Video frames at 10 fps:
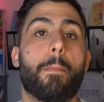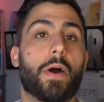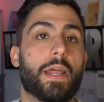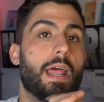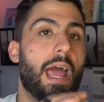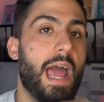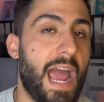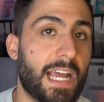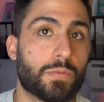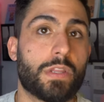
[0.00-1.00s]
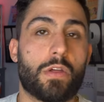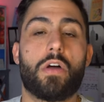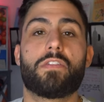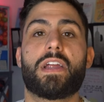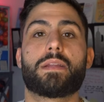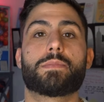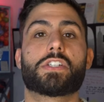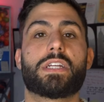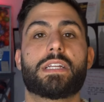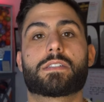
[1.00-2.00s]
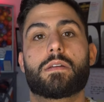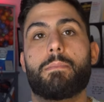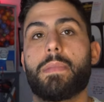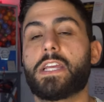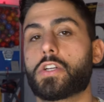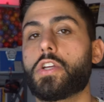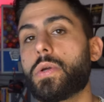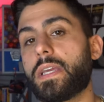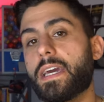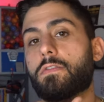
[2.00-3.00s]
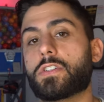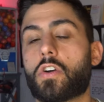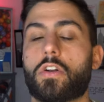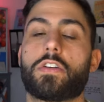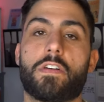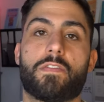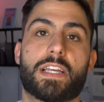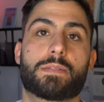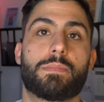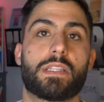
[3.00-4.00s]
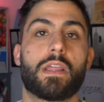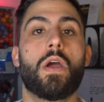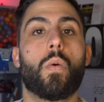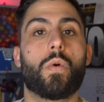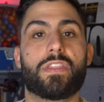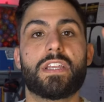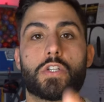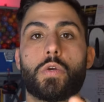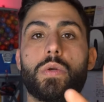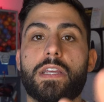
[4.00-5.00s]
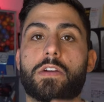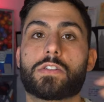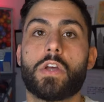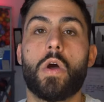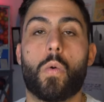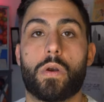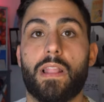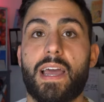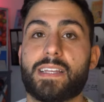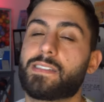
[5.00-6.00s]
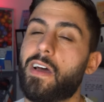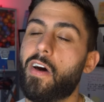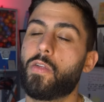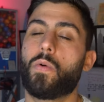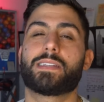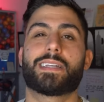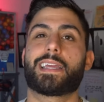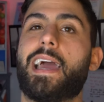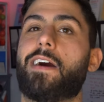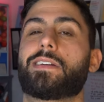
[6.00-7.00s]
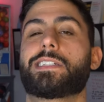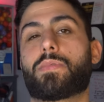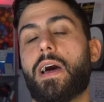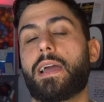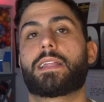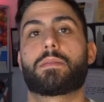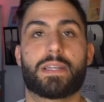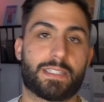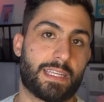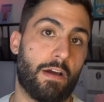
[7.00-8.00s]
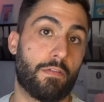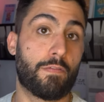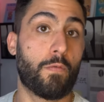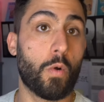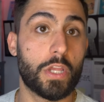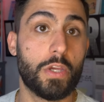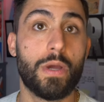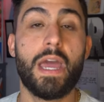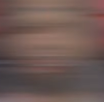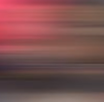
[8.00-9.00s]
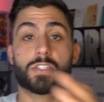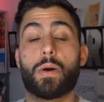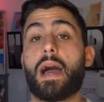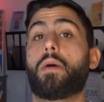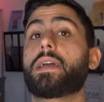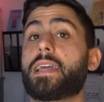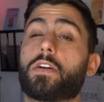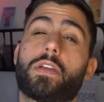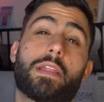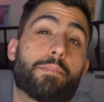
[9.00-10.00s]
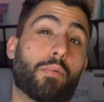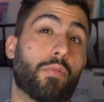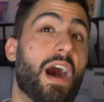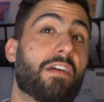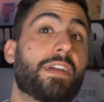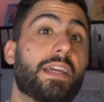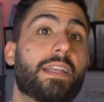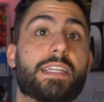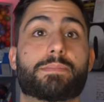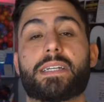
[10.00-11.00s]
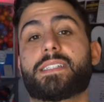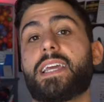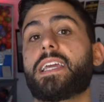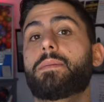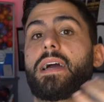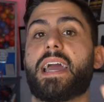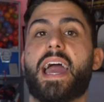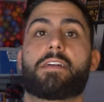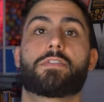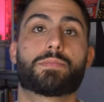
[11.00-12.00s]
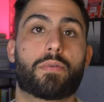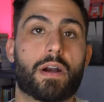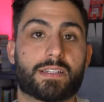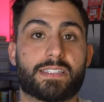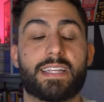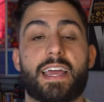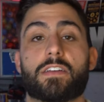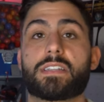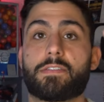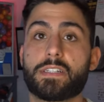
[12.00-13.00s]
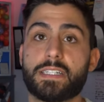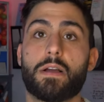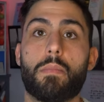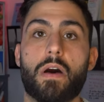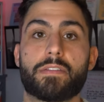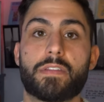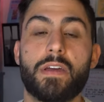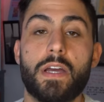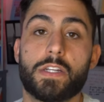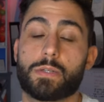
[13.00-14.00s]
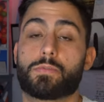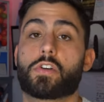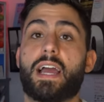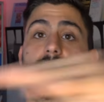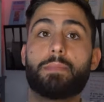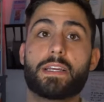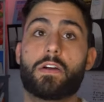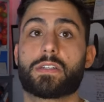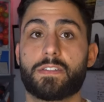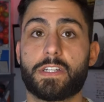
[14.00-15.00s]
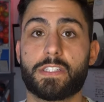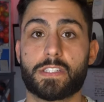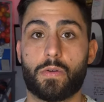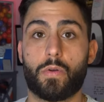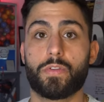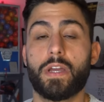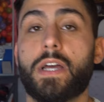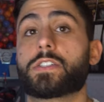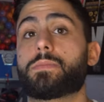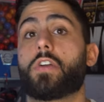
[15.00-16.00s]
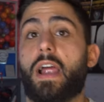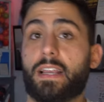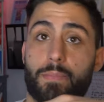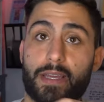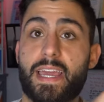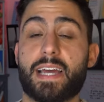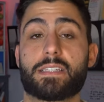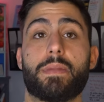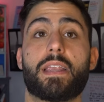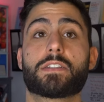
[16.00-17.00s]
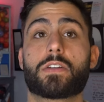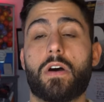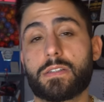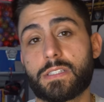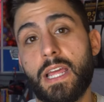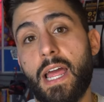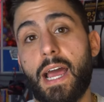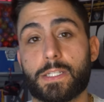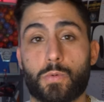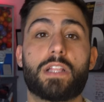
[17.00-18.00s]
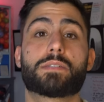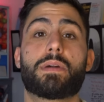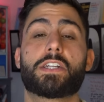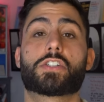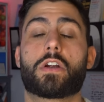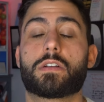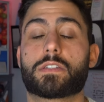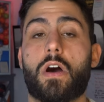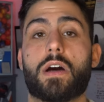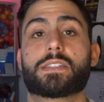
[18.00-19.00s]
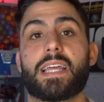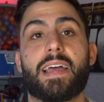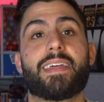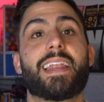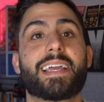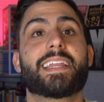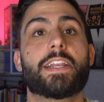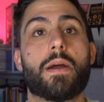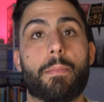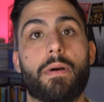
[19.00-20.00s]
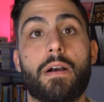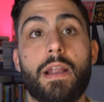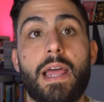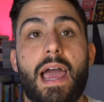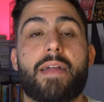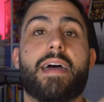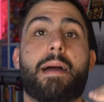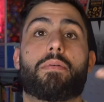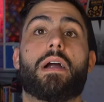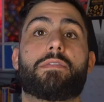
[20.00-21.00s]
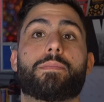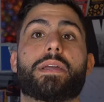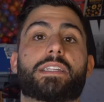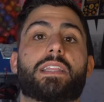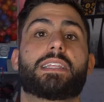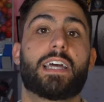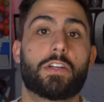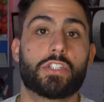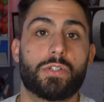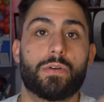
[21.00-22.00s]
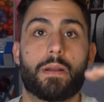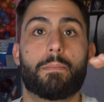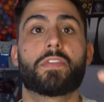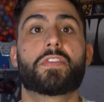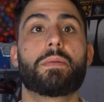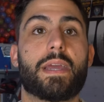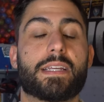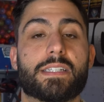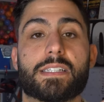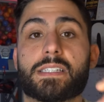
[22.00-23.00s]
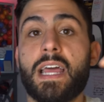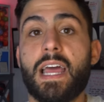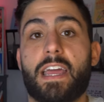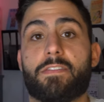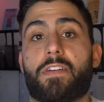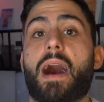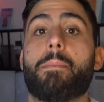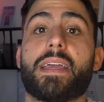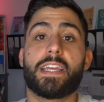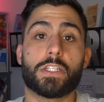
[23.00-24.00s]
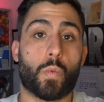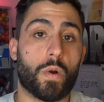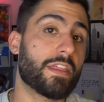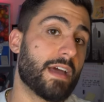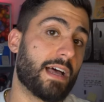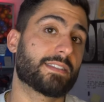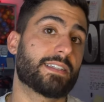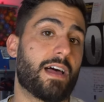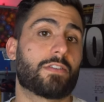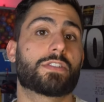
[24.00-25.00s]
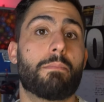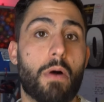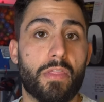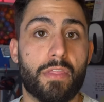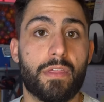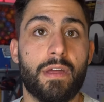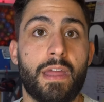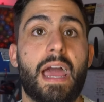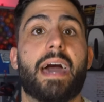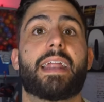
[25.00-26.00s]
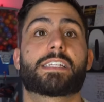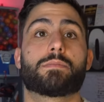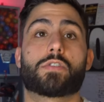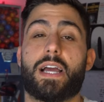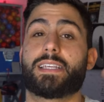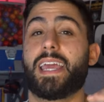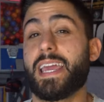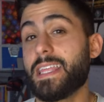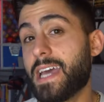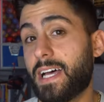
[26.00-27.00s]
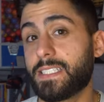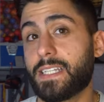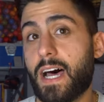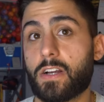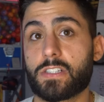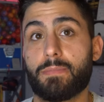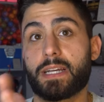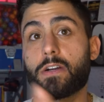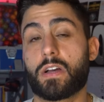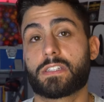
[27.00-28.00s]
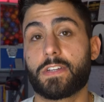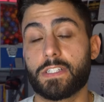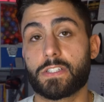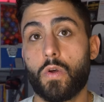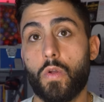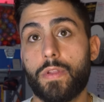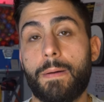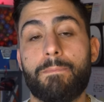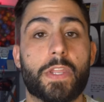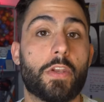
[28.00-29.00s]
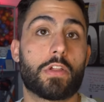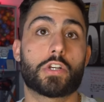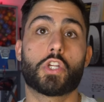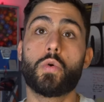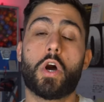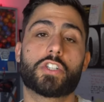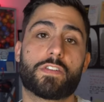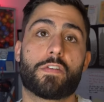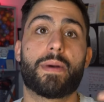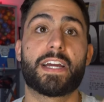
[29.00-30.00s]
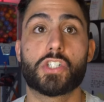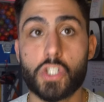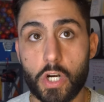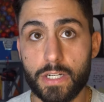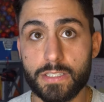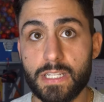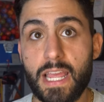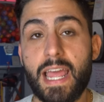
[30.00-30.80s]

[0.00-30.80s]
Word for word: But as with all the vending machines, make sure you can get a return on your investment within 2 years or less. Otherwise, that account is probably not the best account for you. So how I calculate profit is by taking my average product sales every single month, subtracting my cost of goods sold, subtracting my gas and maintenance costs, as well as my insurance costs, and then I get a number. And that profit basically tells you on a monthly basis, if I'm making $20,000 a month and I subtract $8,000 of my cost of goods sold, another $200 for my insurance,